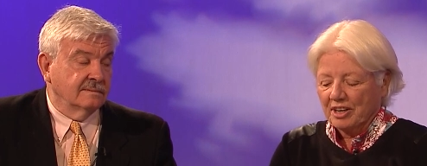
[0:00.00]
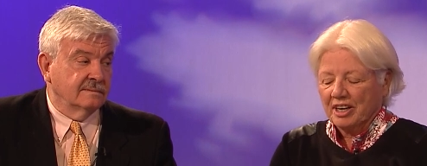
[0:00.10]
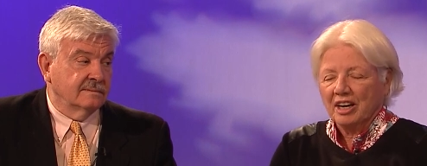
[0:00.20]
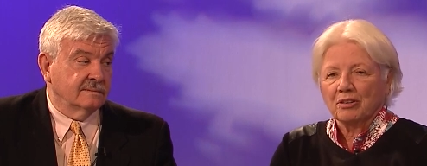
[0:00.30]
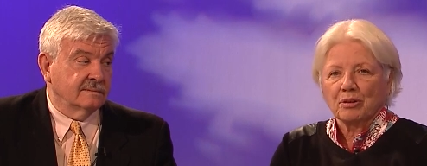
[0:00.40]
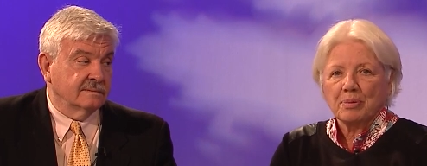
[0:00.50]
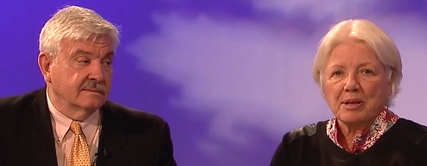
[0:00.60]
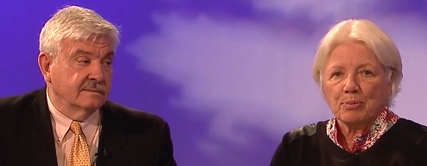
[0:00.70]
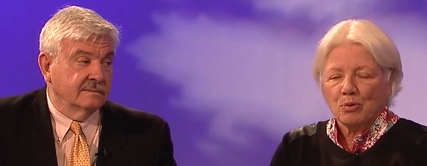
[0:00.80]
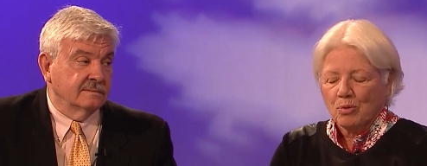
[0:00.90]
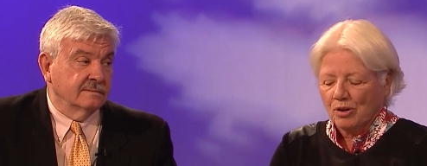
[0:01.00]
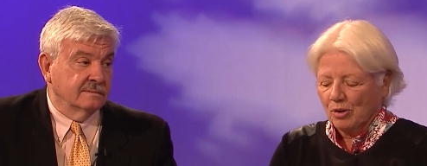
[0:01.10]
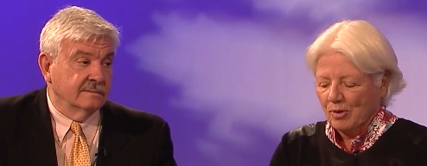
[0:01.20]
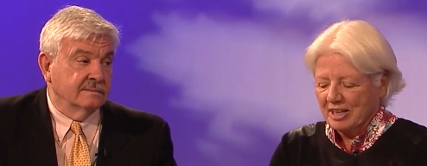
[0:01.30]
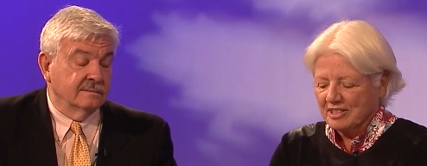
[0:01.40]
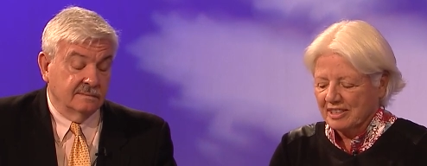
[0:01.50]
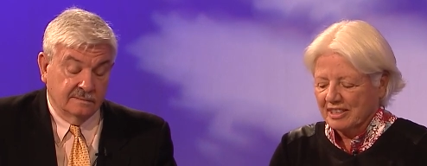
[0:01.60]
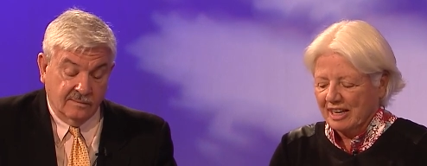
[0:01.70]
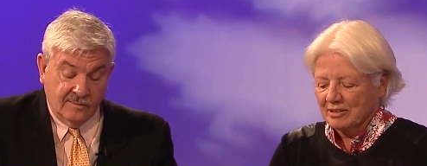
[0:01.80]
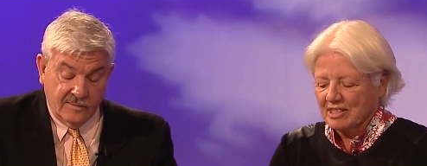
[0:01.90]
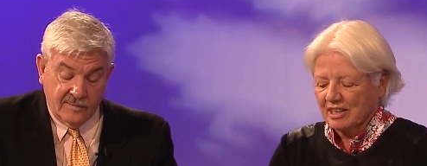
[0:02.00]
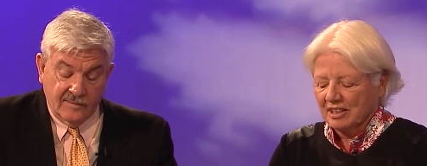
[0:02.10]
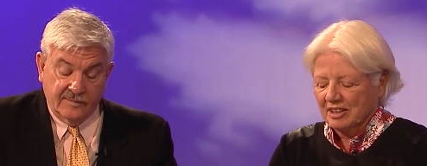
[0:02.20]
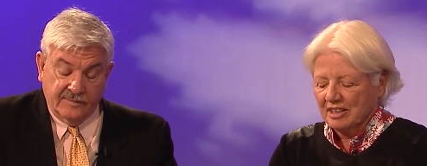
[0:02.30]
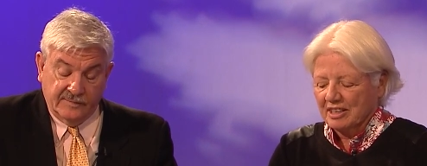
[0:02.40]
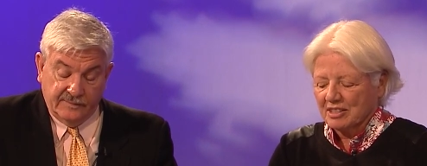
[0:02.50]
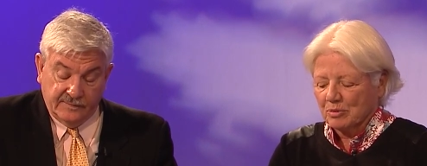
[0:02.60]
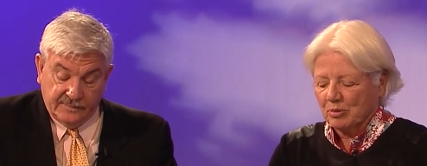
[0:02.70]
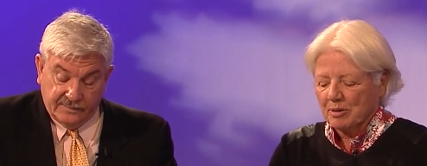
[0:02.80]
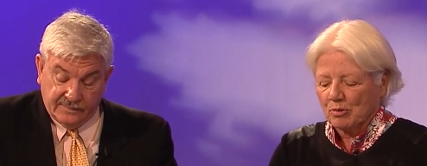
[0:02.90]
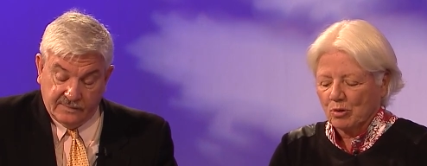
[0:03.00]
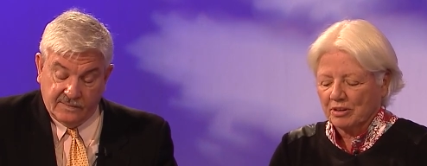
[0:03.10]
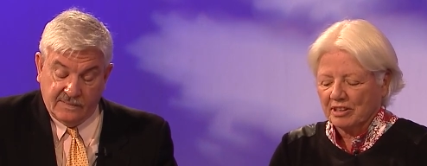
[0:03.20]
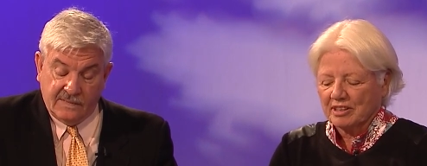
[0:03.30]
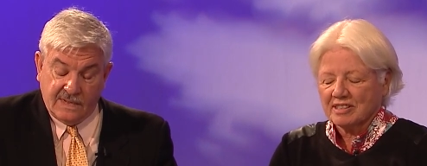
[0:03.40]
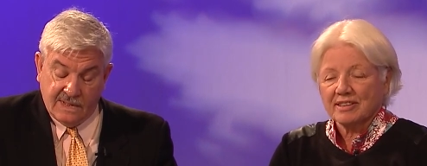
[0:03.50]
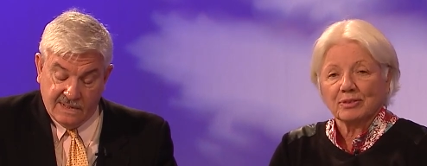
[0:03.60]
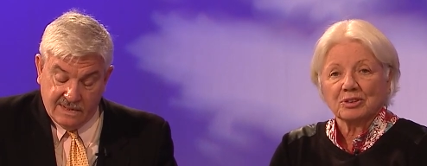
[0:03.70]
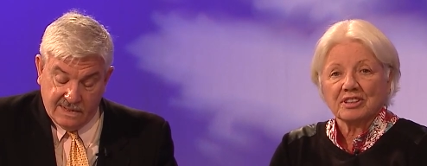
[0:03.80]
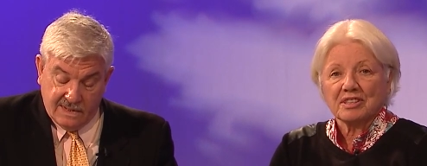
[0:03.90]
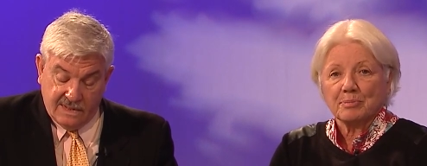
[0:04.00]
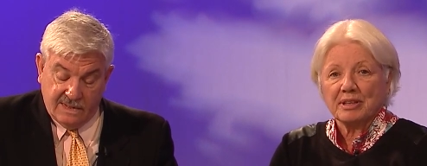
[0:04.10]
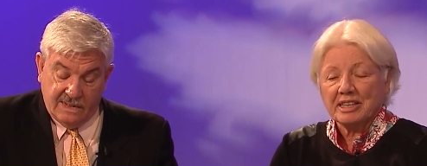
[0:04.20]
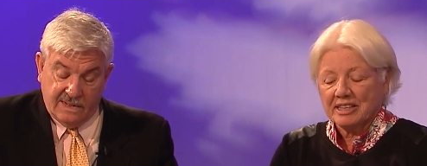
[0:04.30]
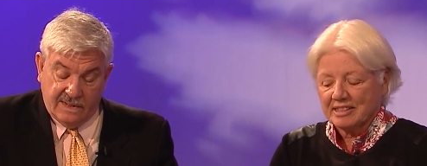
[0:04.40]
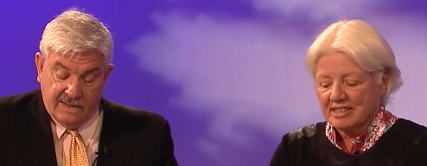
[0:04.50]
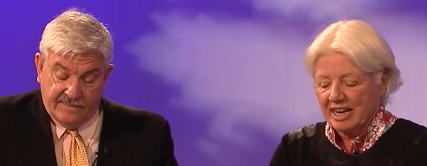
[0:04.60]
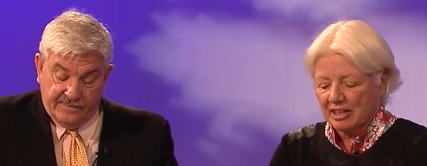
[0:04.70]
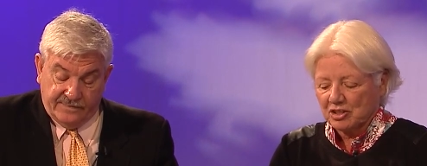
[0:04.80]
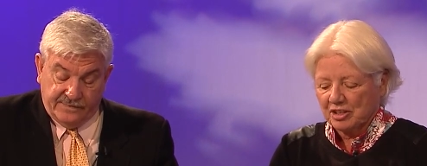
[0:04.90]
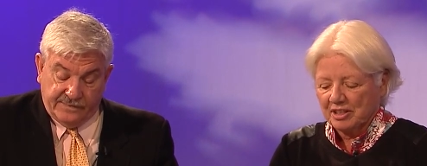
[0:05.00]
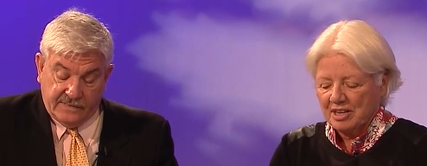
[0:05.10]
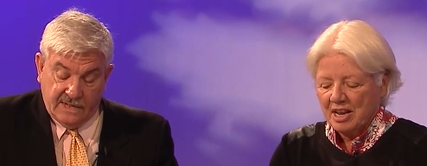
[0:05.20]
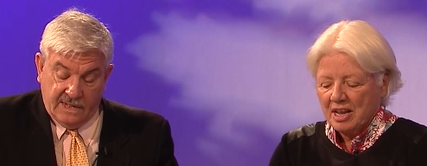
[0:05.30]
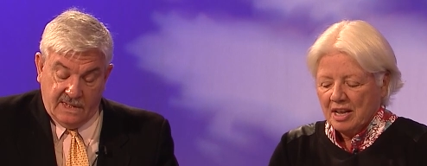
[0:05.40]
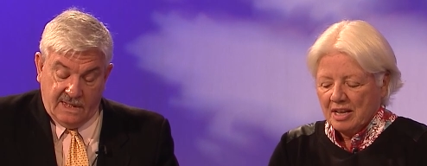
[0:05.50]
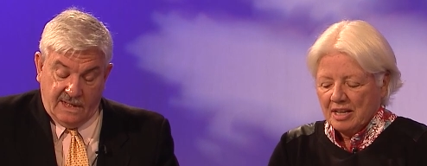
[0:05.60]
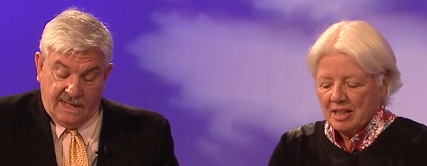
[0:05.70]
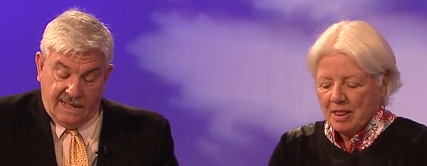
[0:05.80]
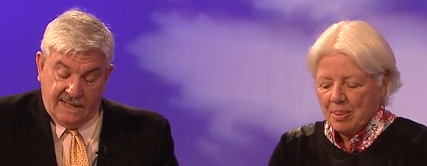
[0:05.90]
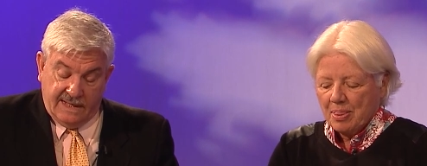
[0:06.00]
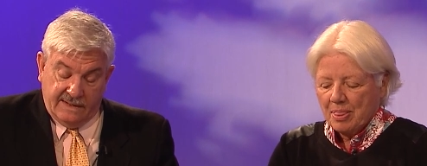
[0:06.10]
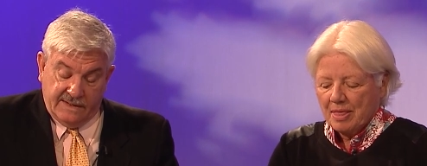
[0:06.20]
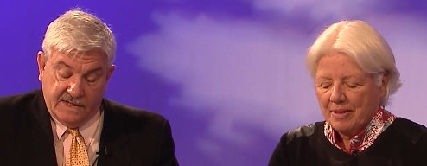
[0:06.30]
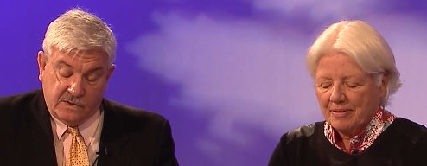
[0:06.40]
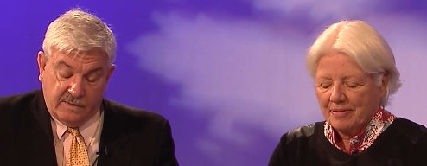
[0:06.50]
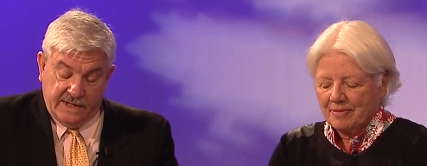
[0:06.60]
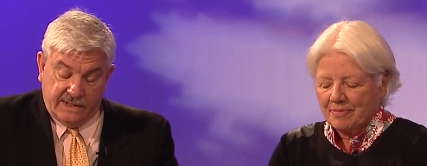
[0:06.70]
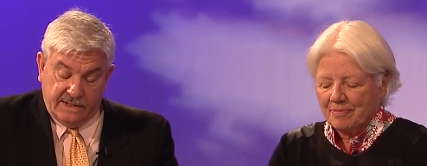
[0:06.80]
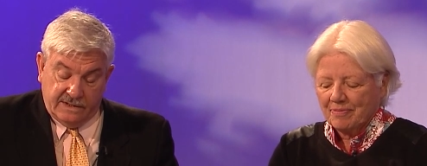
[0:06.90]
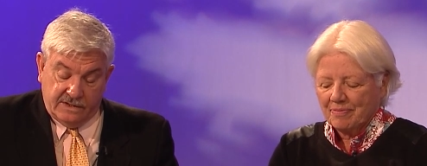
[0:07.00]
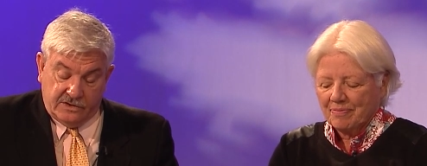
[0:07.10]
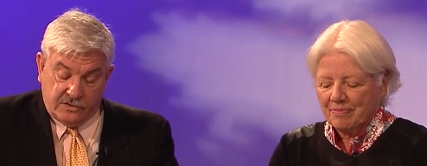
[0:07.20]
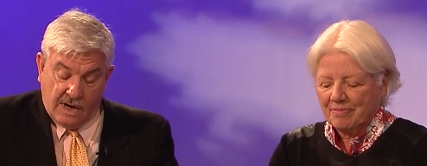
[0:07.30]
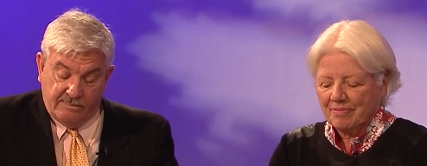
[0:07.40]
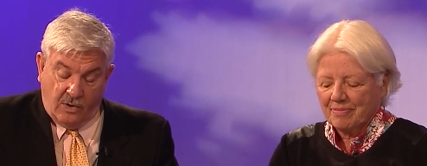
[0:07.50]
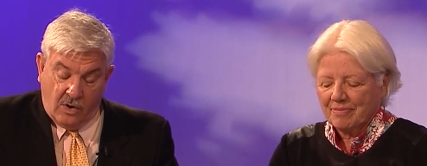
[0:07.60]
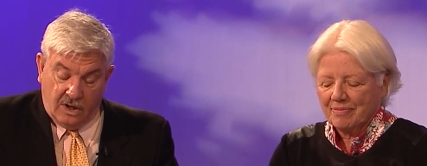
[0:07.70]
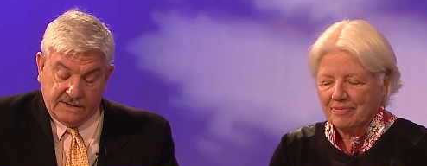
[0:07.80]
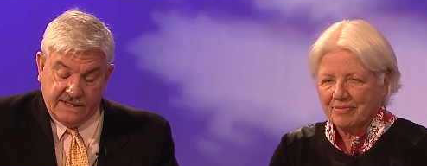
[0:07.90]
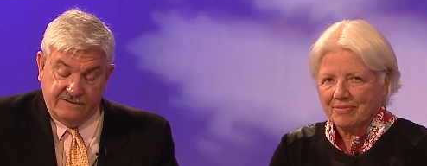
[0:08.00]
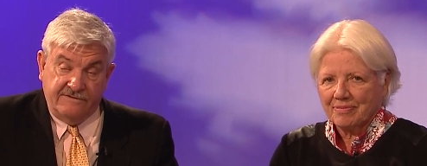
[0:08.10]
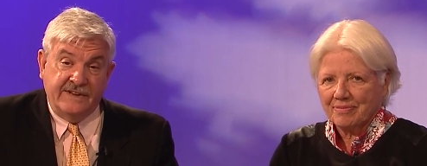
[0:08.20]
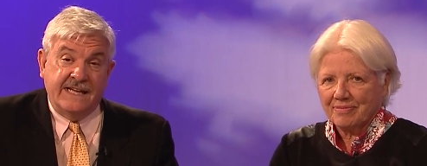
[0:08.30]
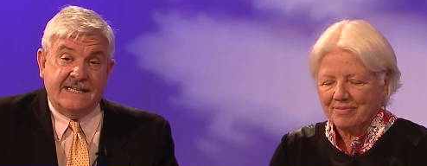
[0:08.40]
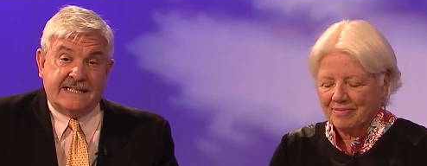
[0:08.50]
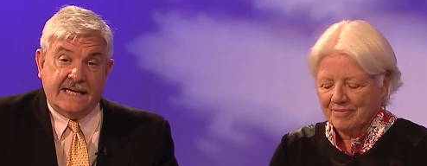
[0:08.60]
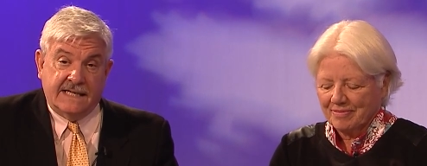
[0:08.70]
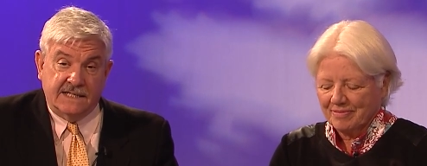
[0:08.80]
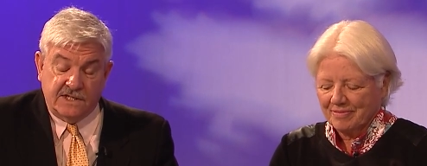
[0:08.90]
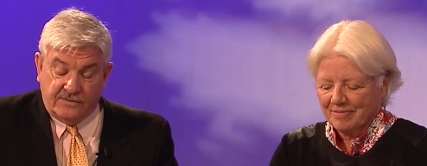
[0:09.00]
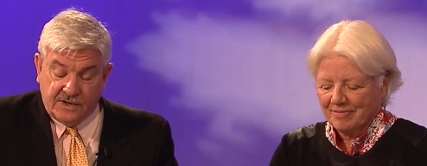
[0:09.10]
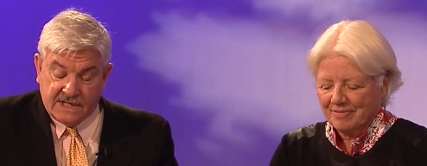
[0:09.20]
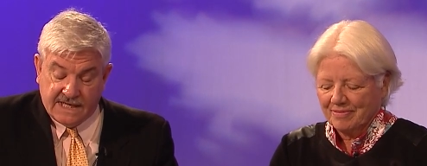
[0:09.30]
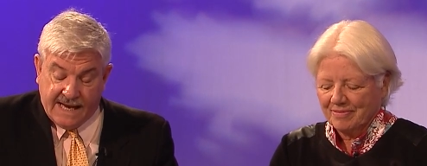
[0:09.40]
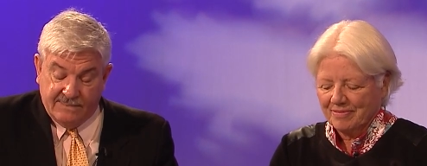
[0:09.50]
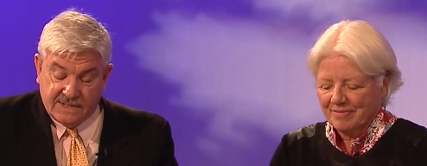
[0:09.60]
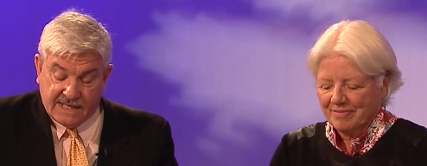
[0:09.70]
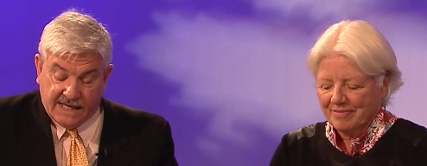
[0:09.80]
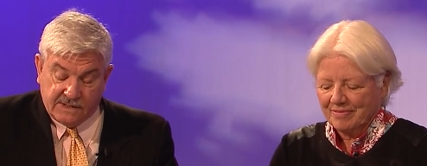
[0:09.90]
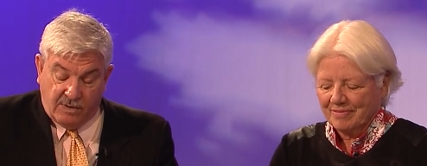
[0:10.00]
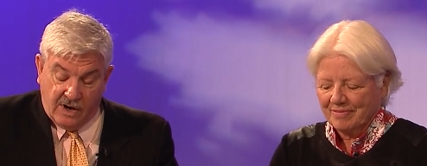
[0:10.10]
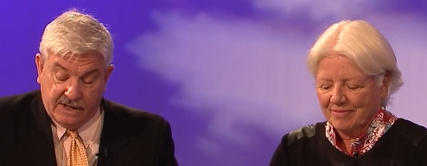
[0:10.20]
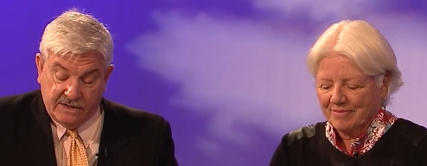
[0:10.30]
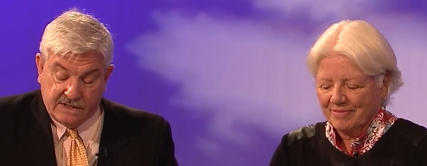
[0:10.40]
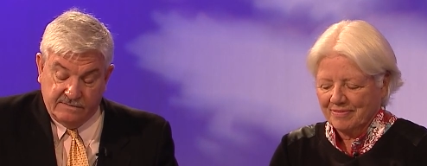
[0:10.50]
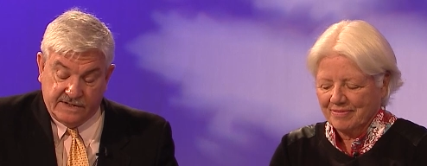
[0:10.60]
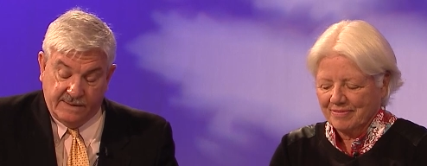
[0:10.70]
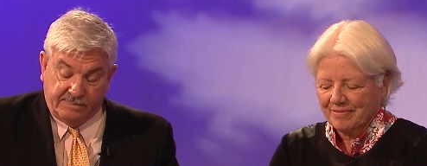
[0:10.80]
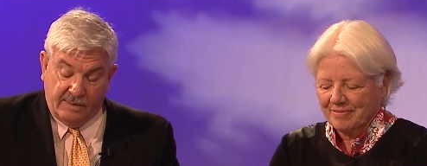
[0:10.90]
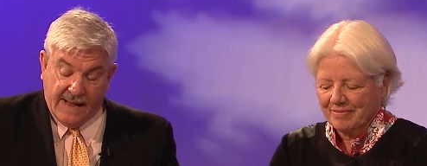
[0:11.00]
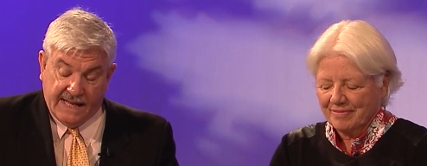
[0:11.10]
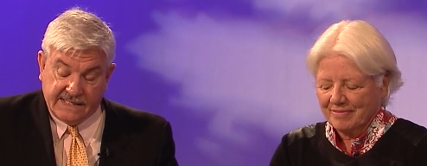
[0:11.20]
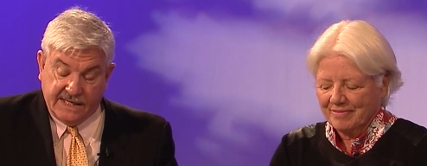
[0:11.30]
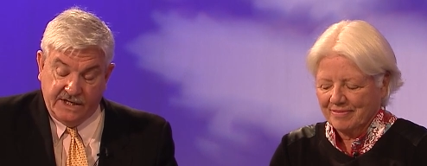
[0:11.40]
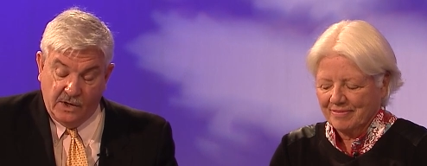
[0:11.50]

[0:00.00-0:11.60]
Speaker 1: than 100 people were arrested outside the Supreme Court in a civil disobedience action.
Speaker 2: And this week, uh, Trump halted visas for same sex partners of diplomats and